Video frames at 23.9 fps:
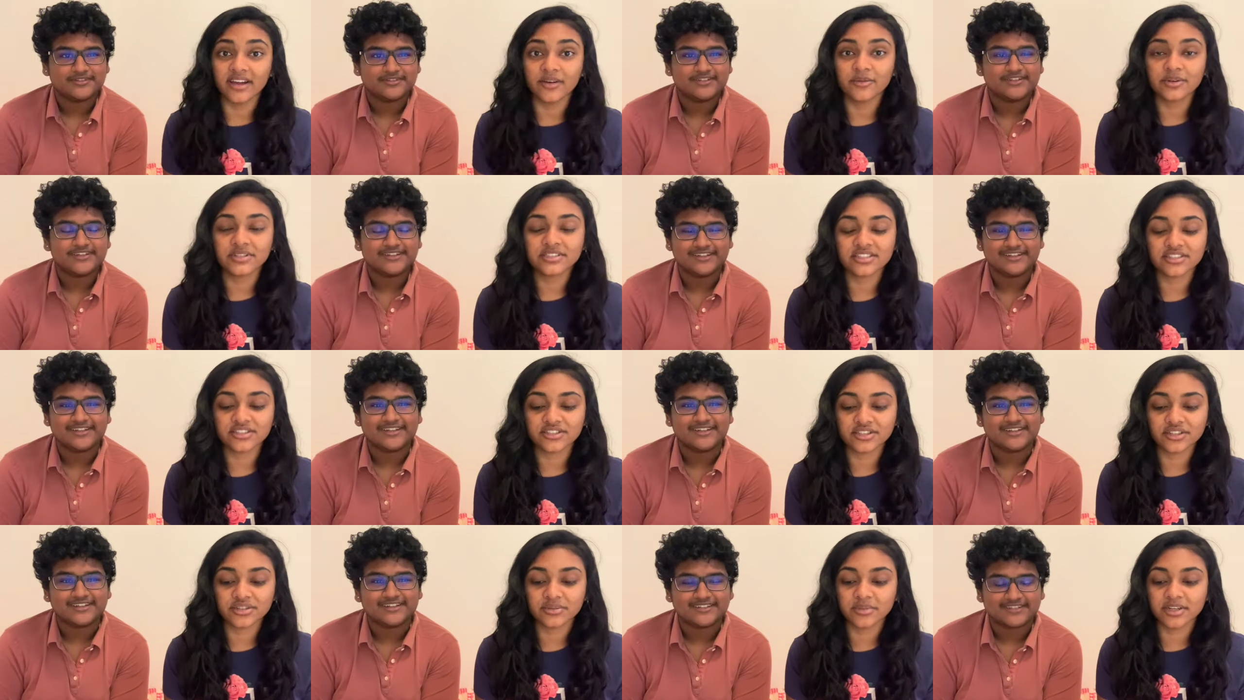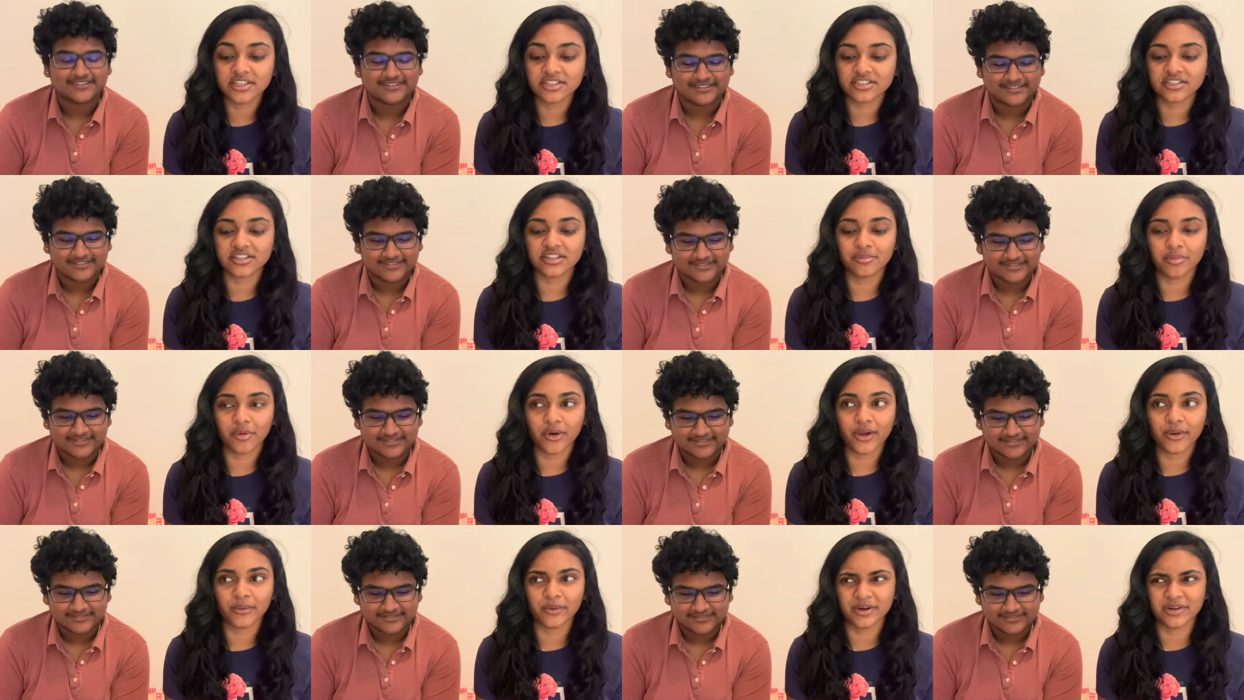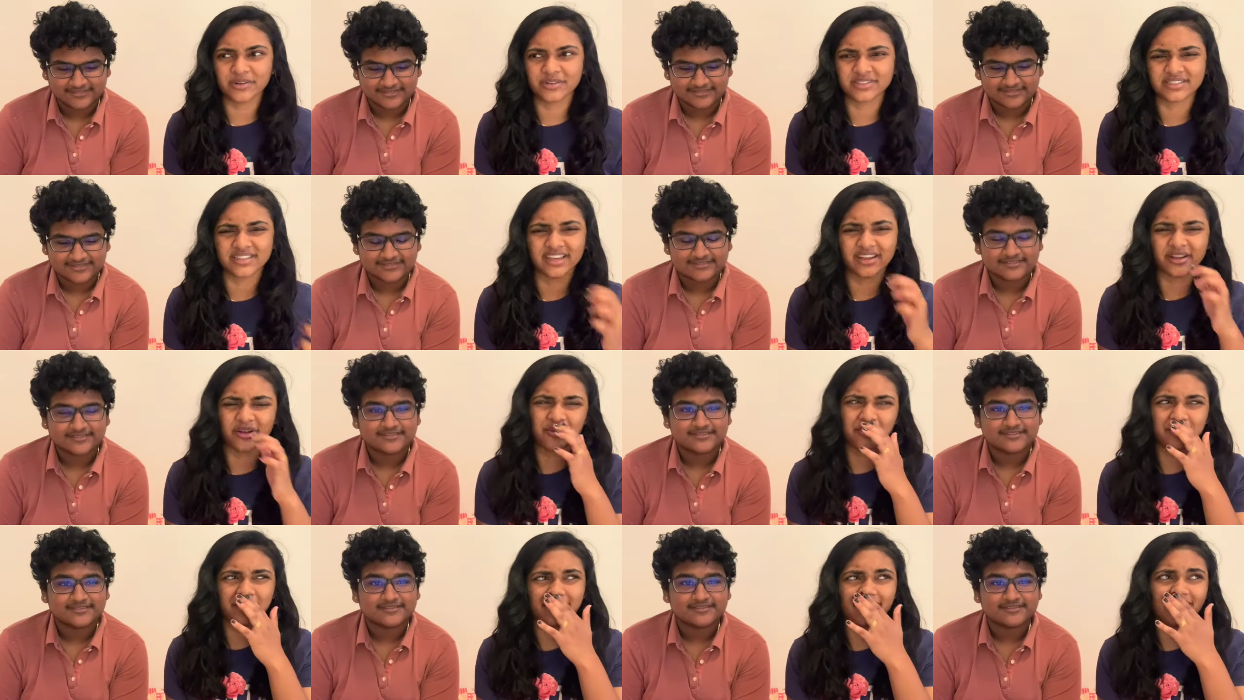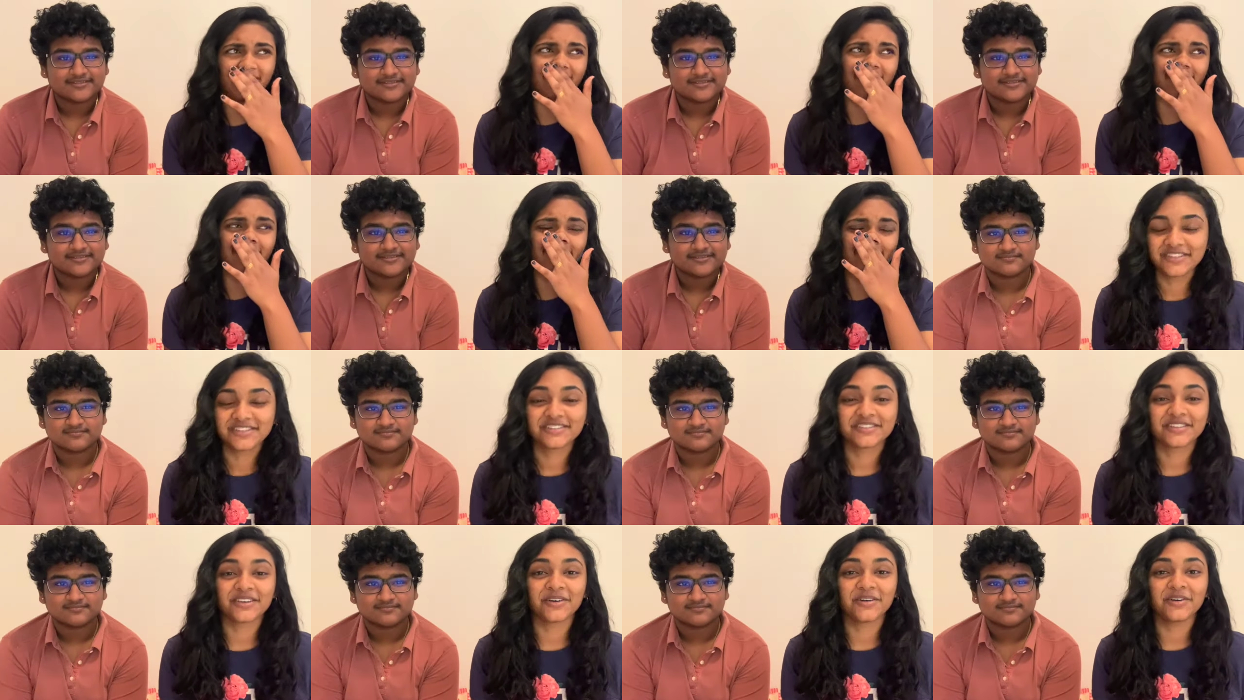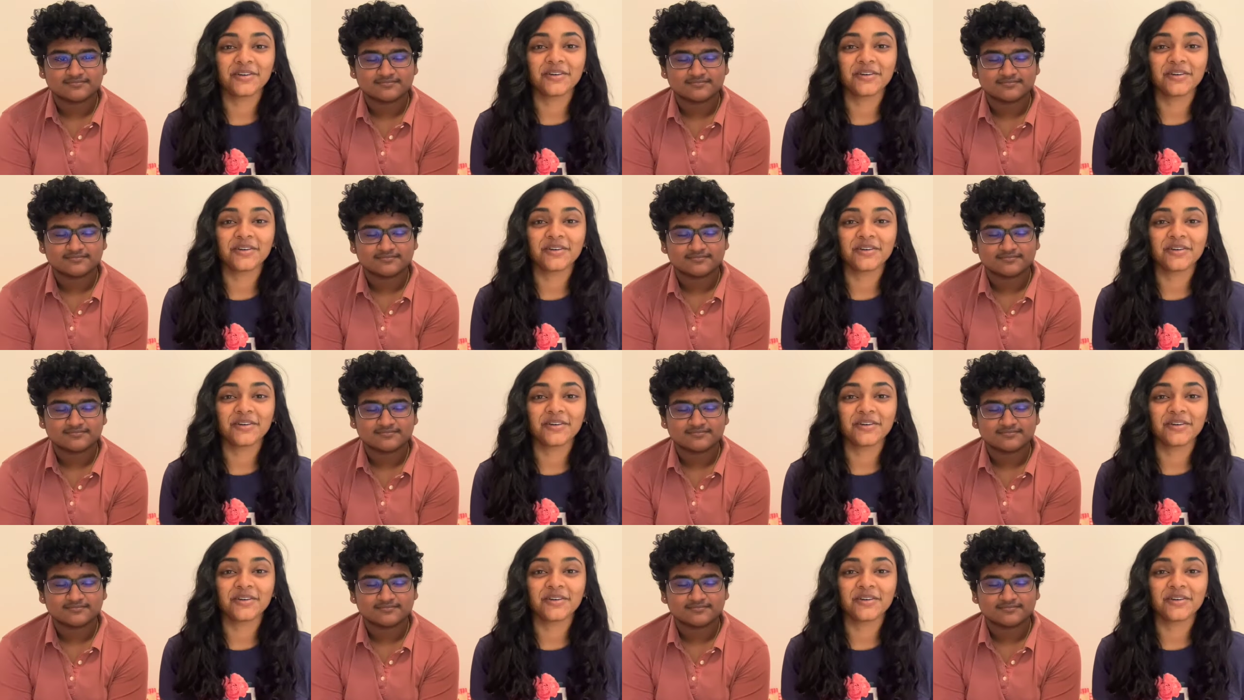Speaker 1: it wasn't yeah. too much to the point where I was like, oh my god. So